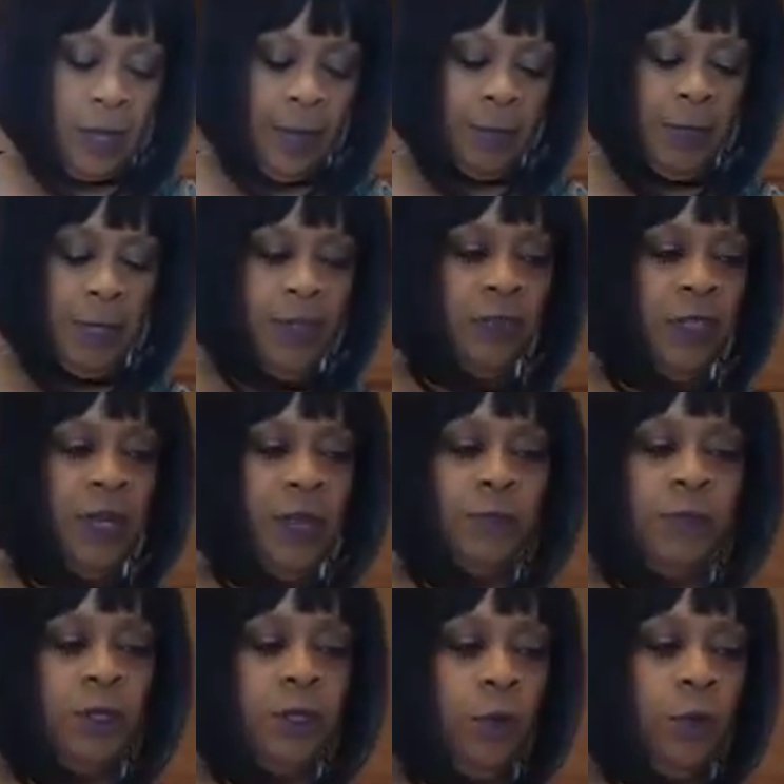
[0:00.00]
I'm going to lift it up
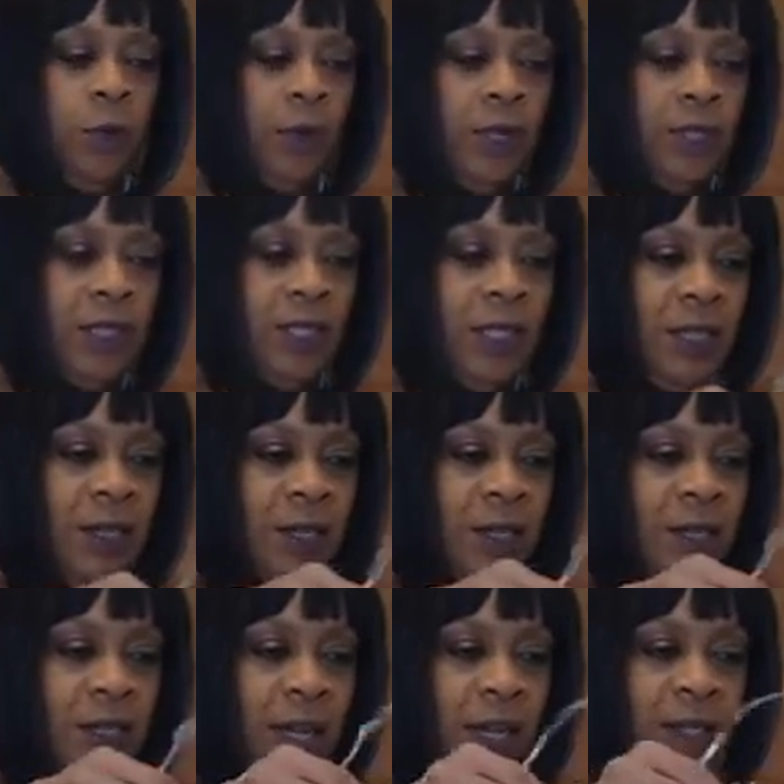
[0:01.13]
so you all can see. Look
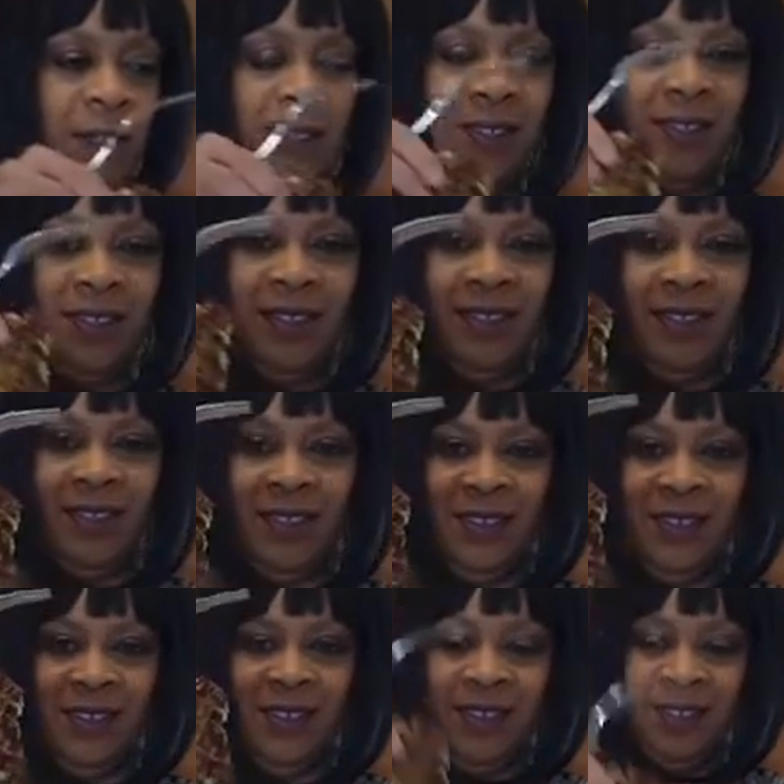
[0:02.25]
at that.
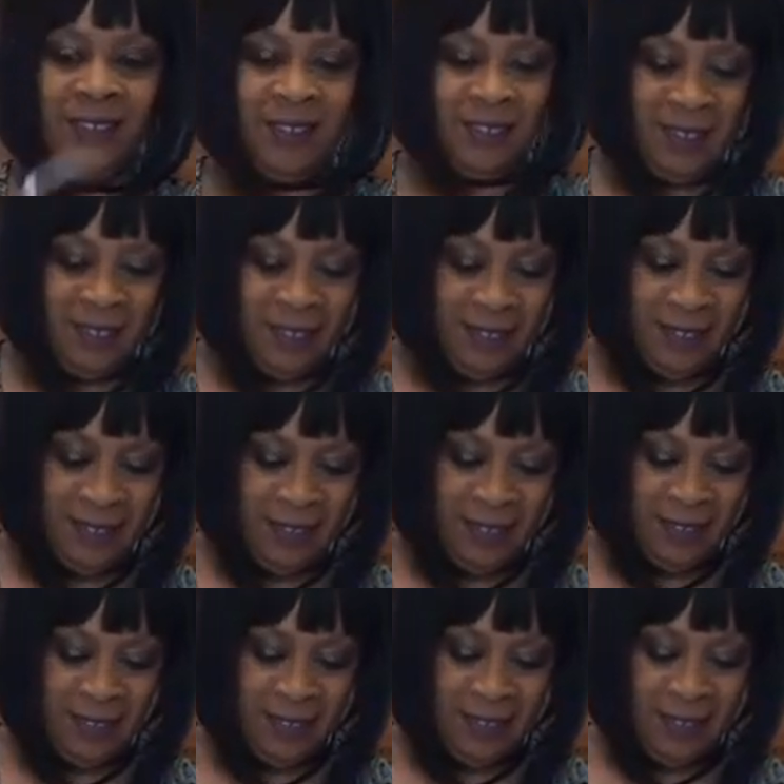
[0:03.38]

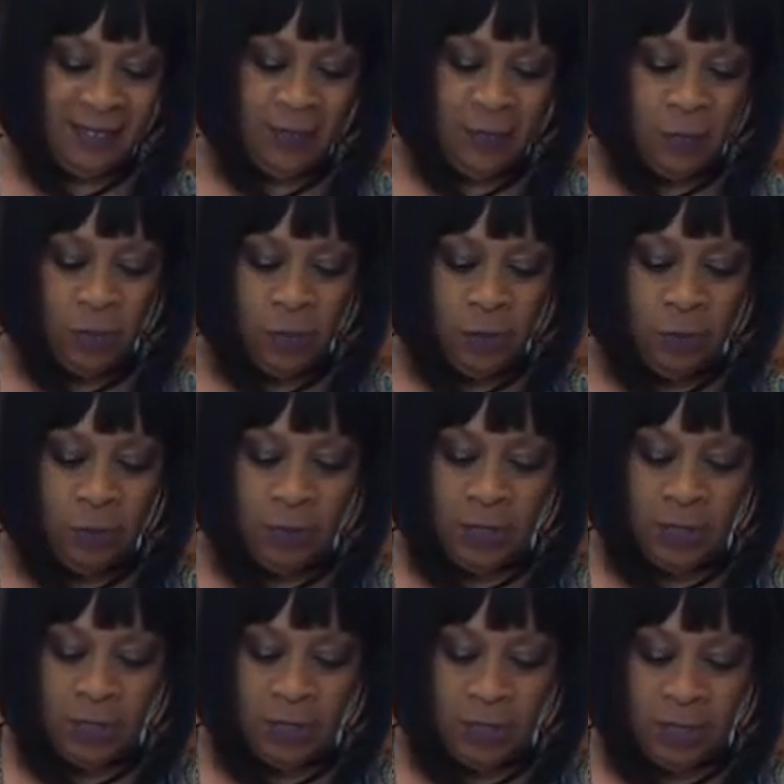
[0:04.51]
You can use
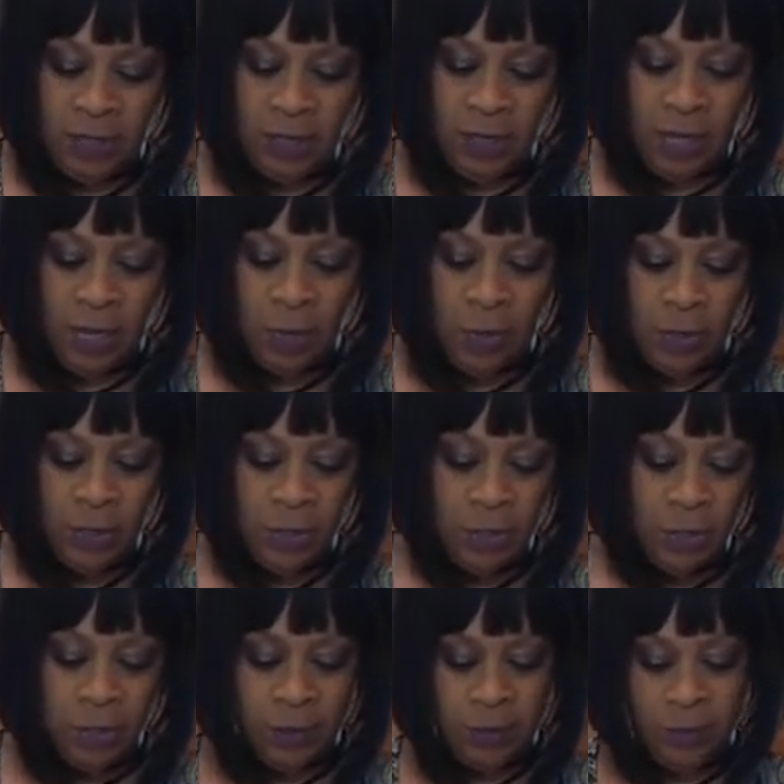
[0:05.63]
this as a
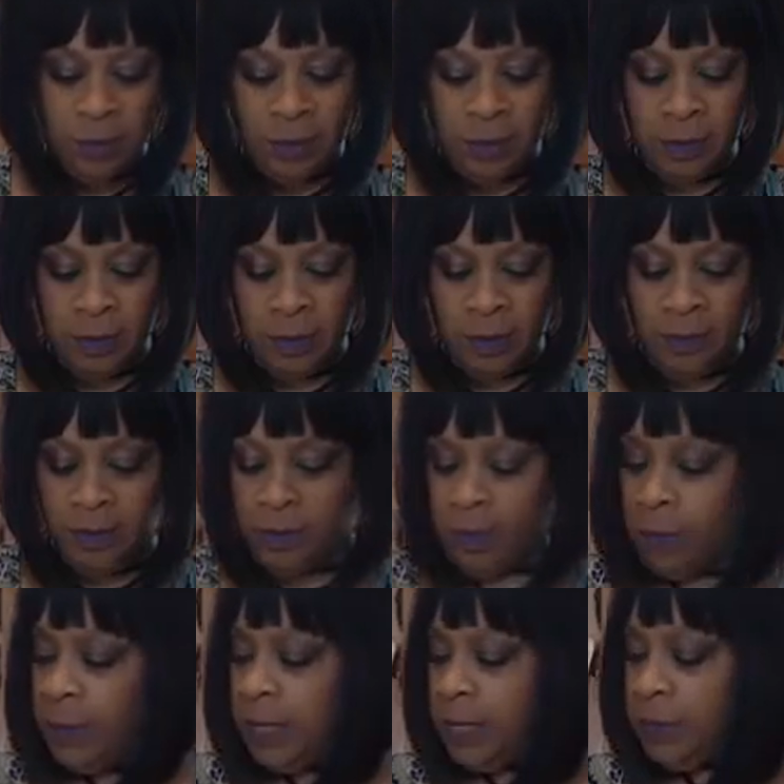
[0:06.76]
sandwich.
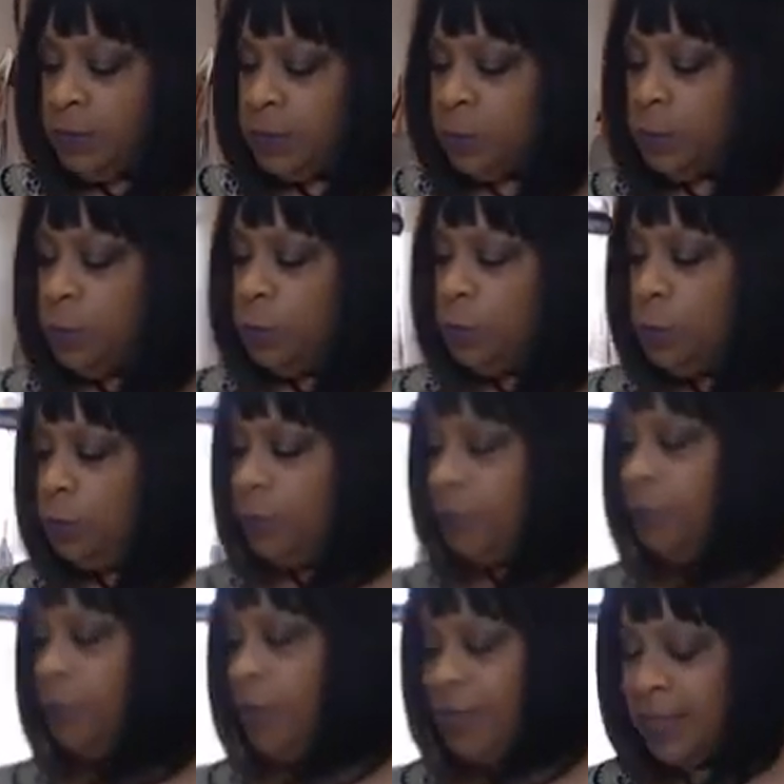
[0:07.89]
I'm going to let this cool
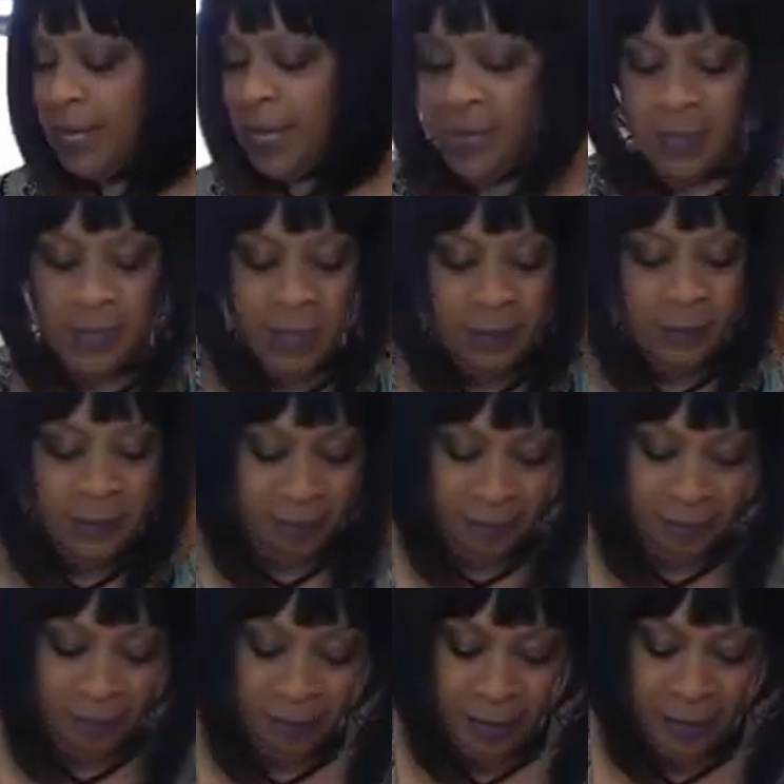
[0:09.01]
before I taste it.
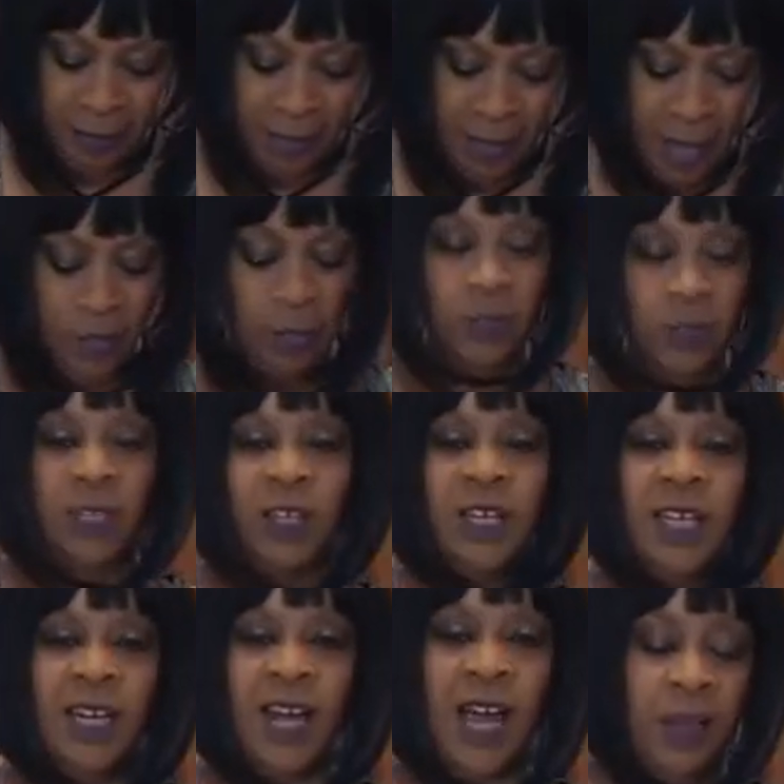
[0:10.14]
I usually can
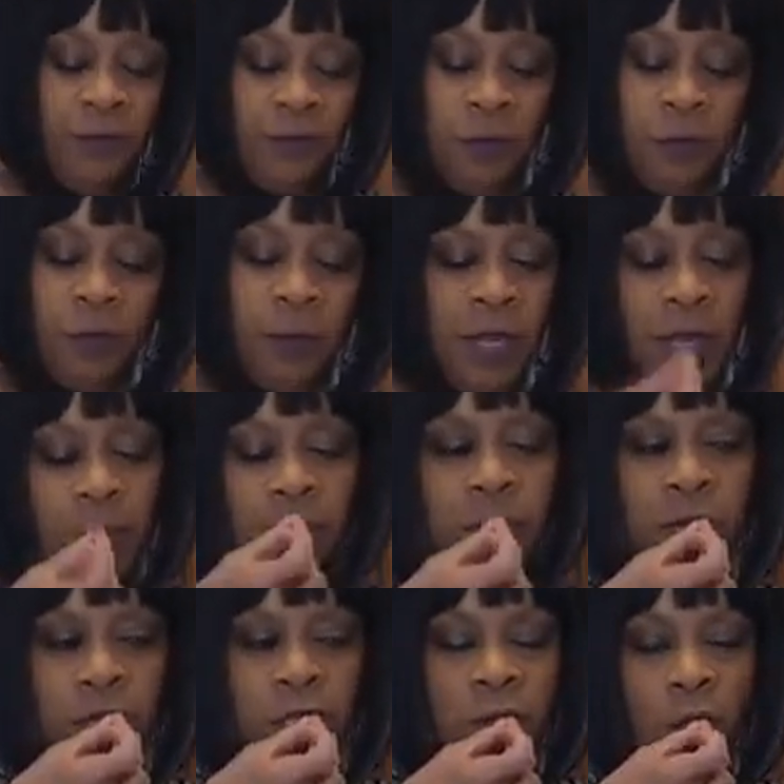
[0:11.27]
eat hot food and take a
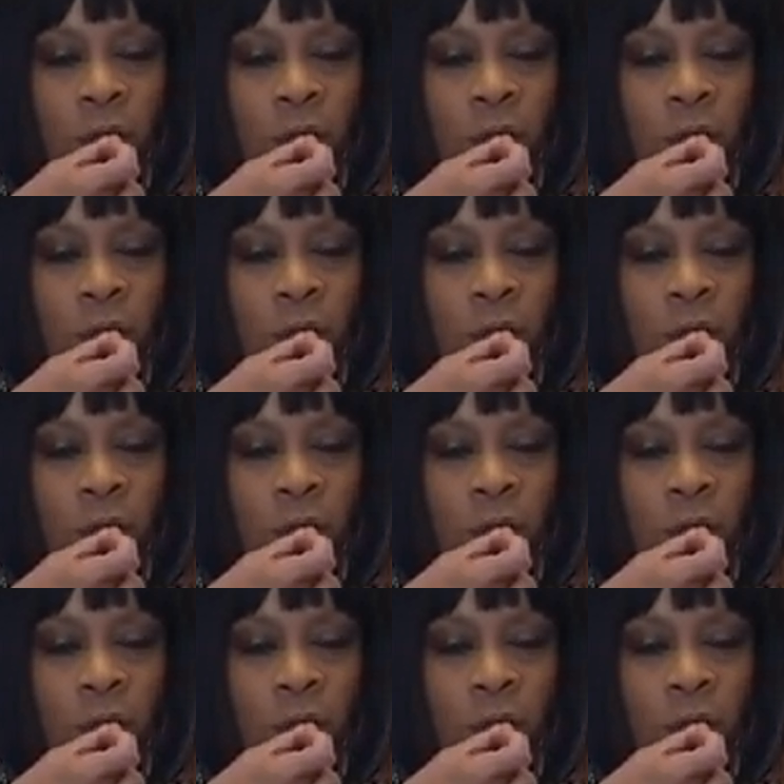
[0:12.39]
pinch.